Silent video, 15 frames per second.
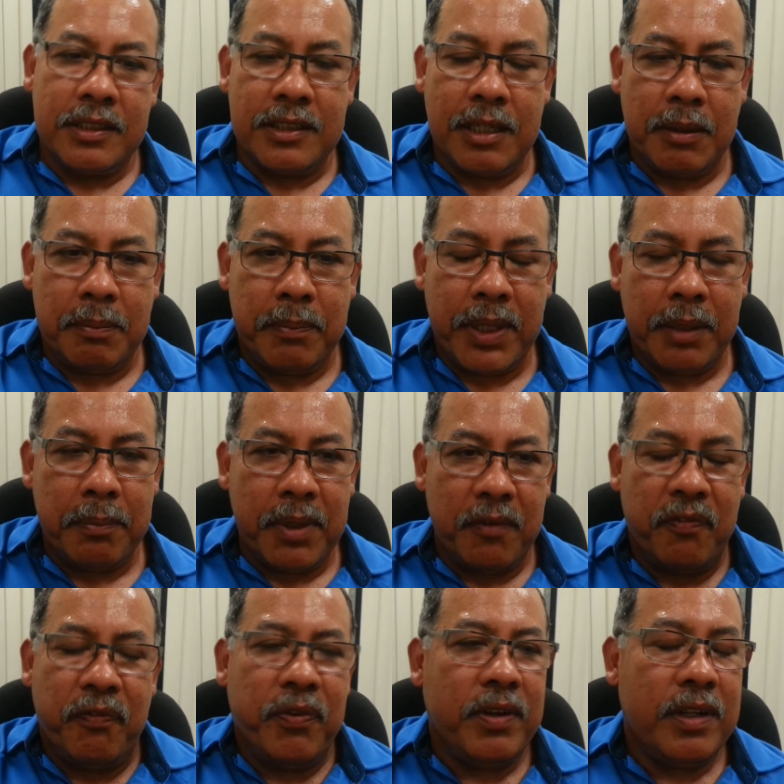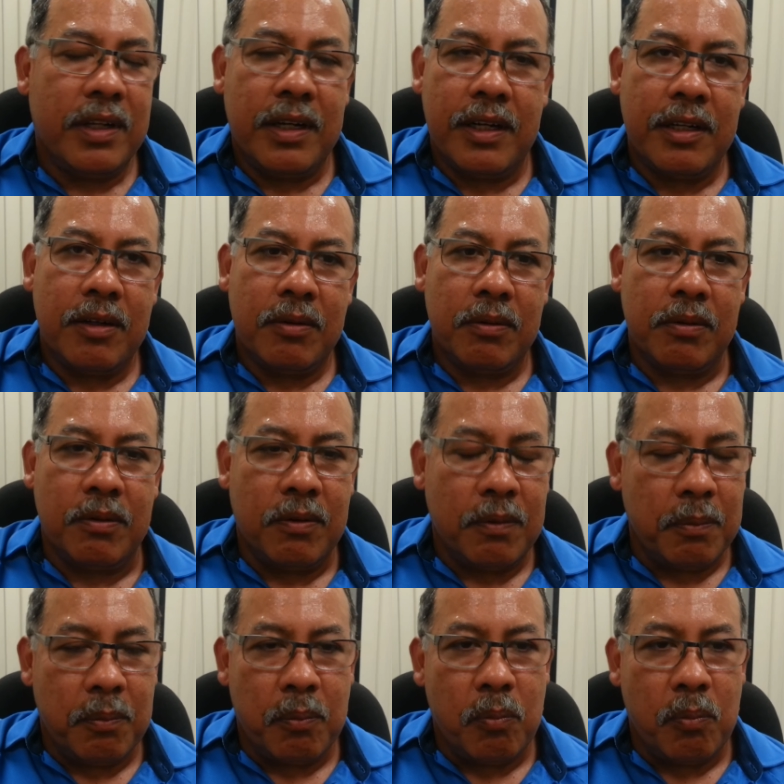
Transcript: that made me feel a little